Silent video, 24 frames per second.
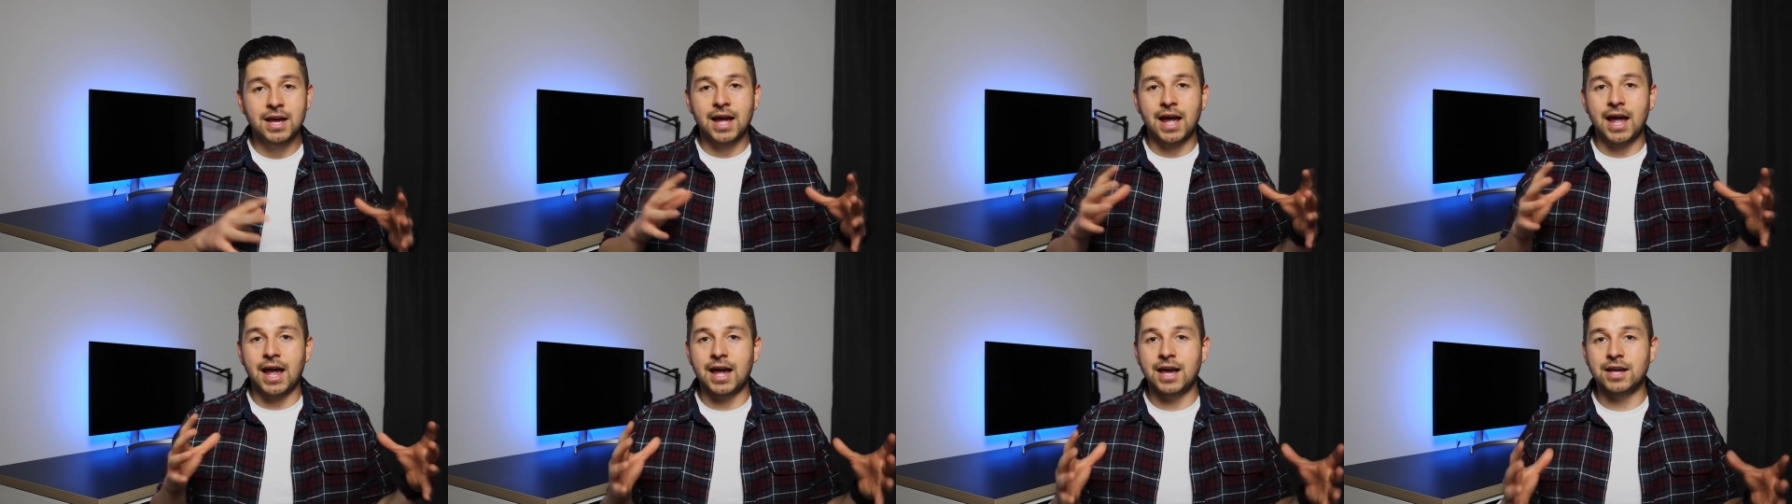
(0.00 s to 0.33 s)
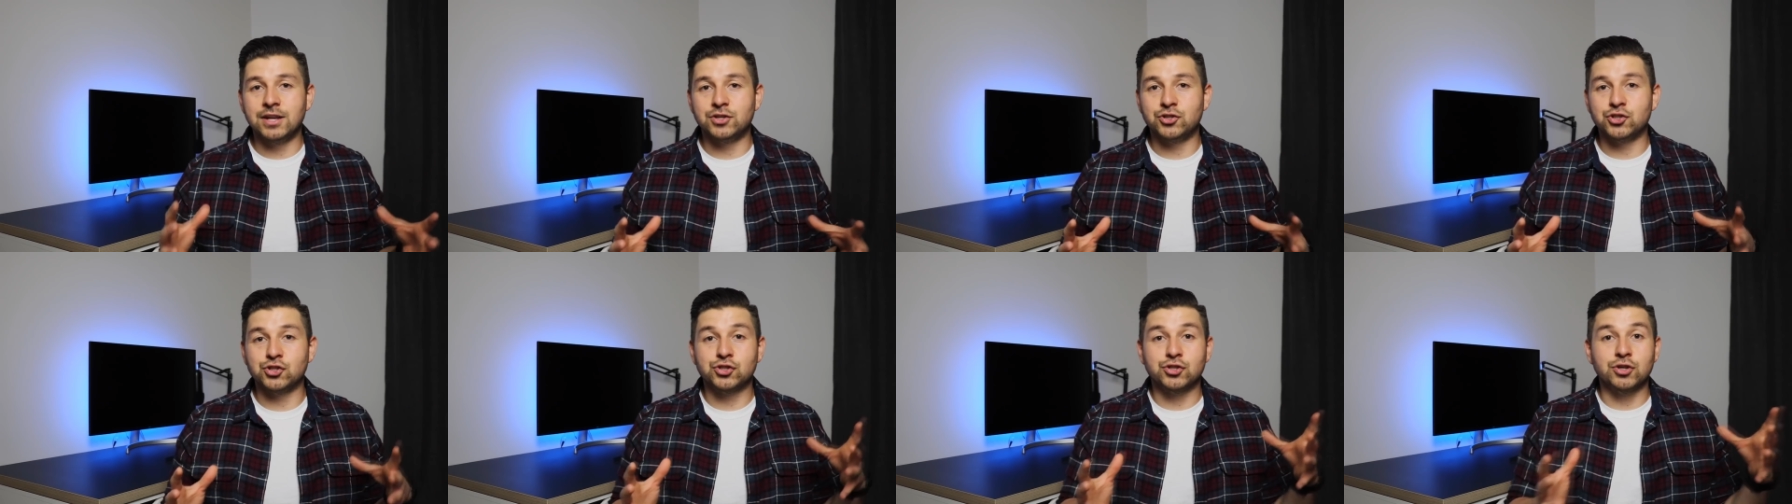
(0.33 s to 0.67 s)

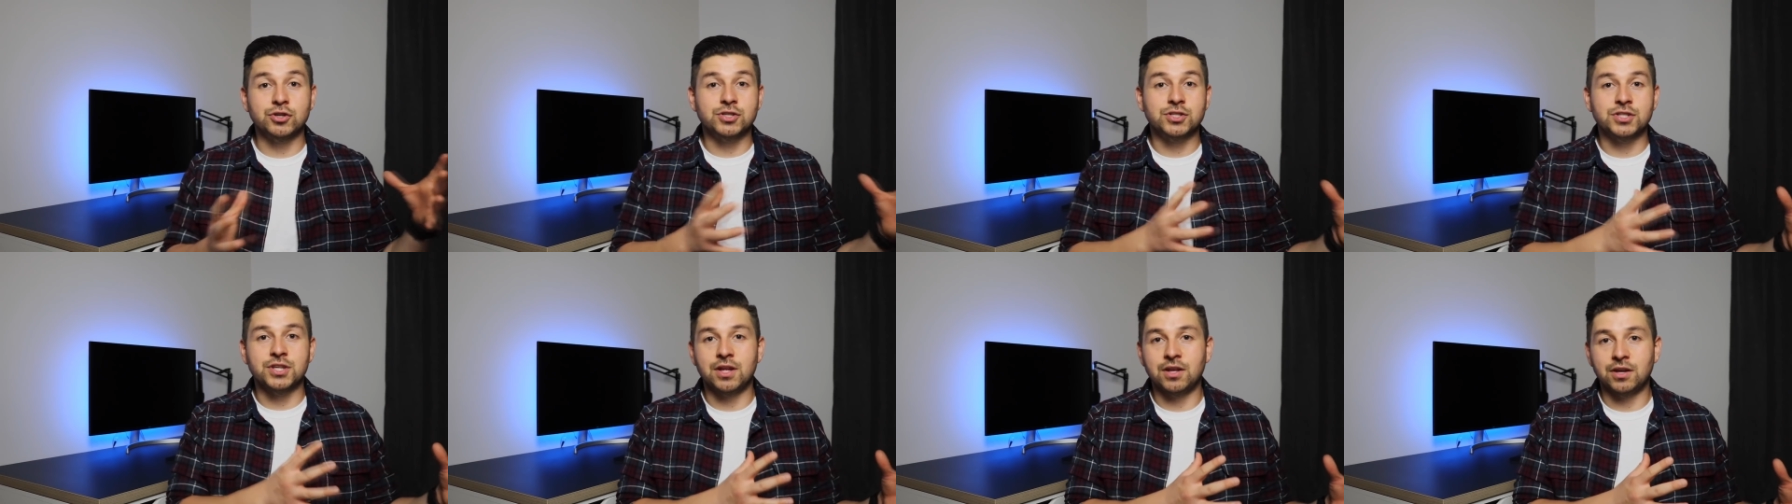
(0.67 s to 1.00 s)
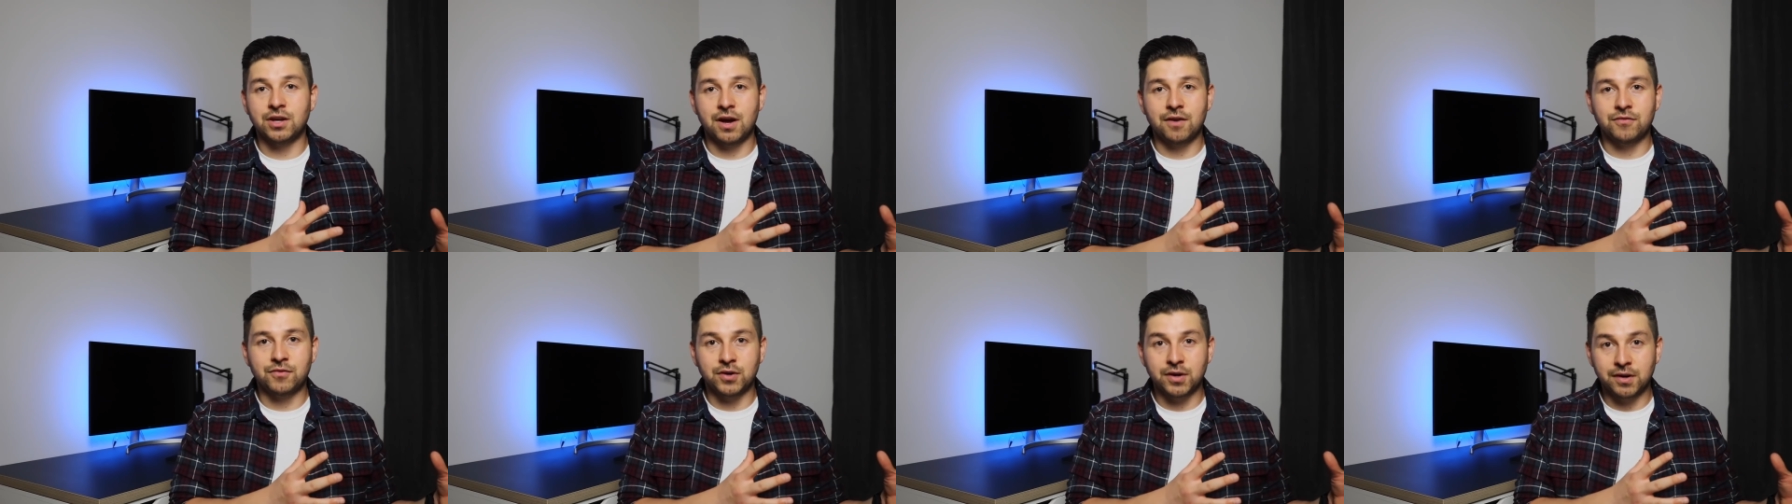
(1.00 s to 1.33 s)
and just start selling
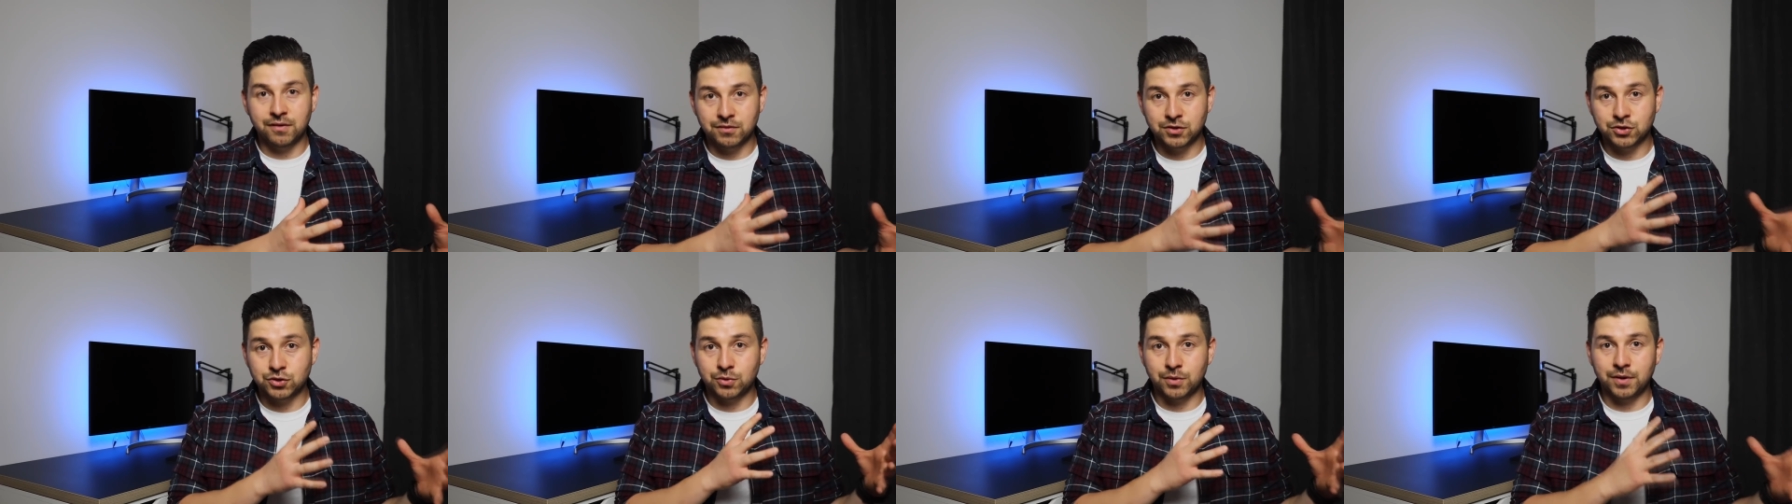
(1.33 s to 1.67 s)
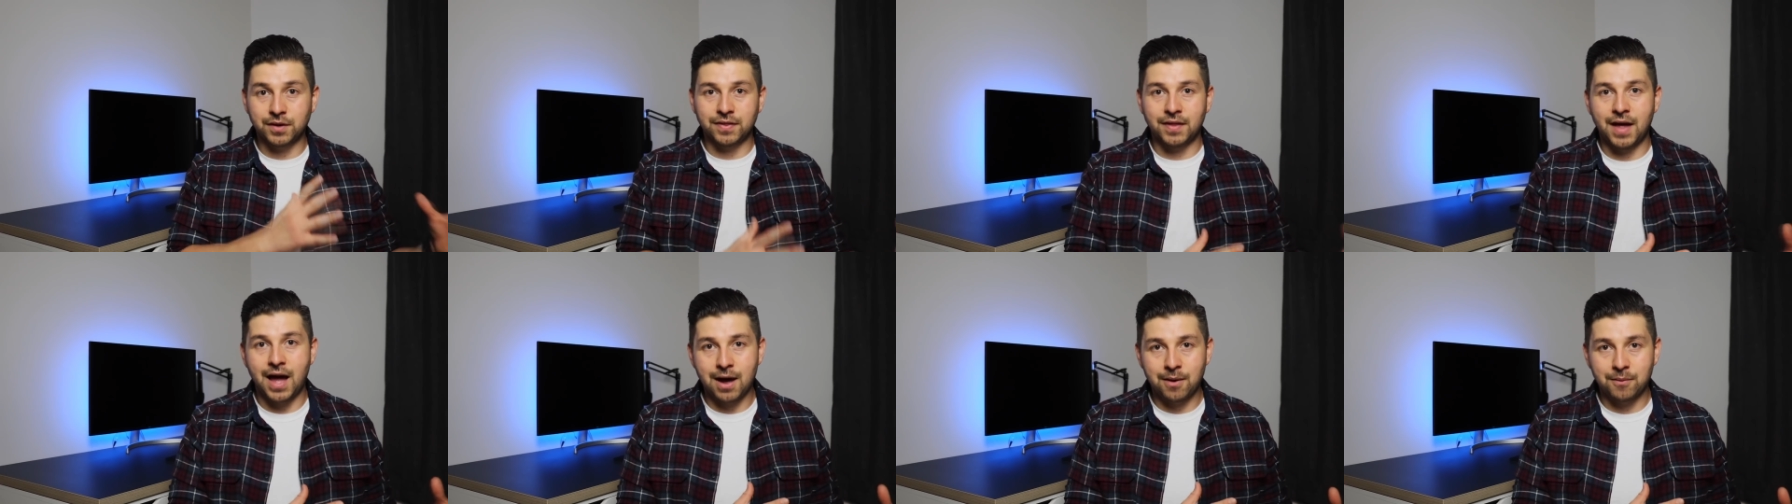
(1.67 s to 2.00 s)
off their
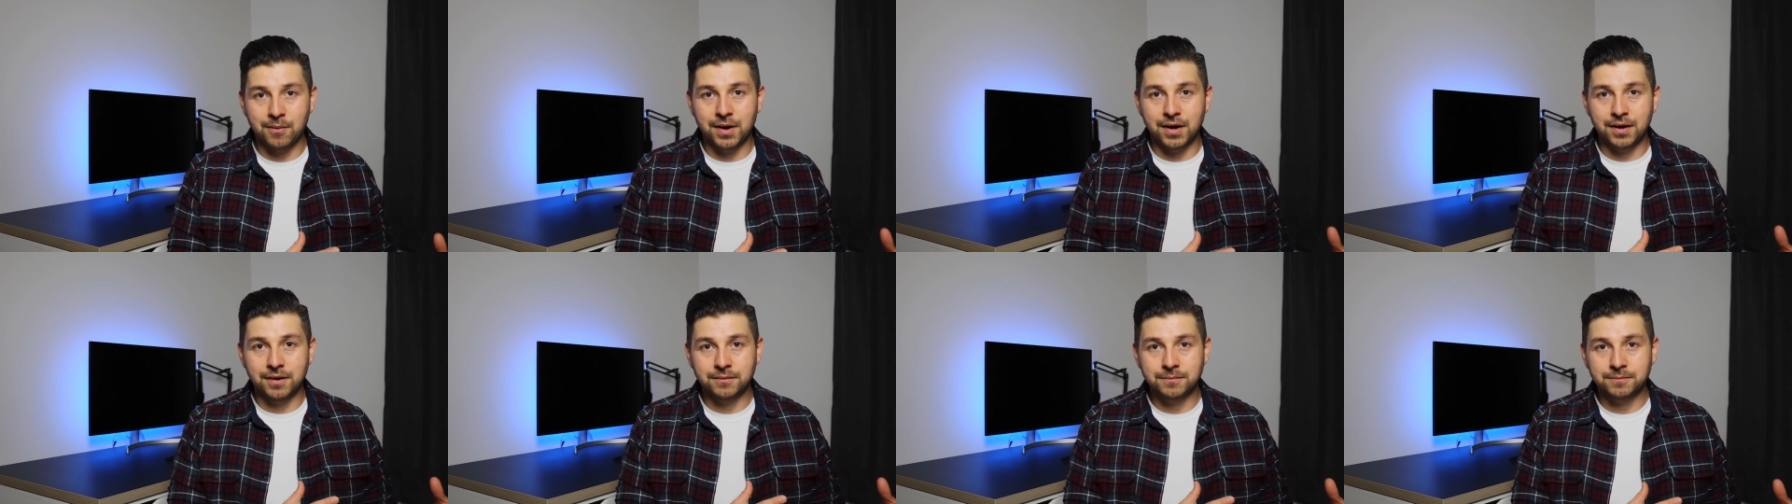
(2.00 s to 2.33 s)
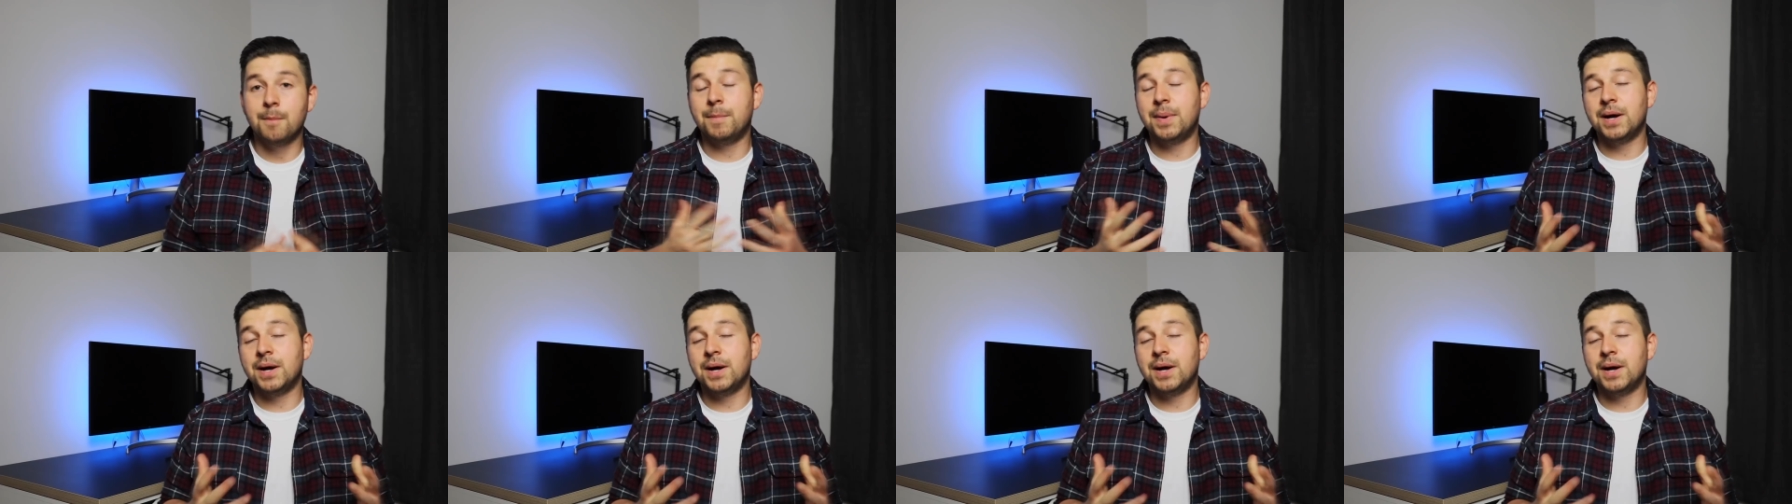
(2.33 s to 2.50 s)
inventory that way.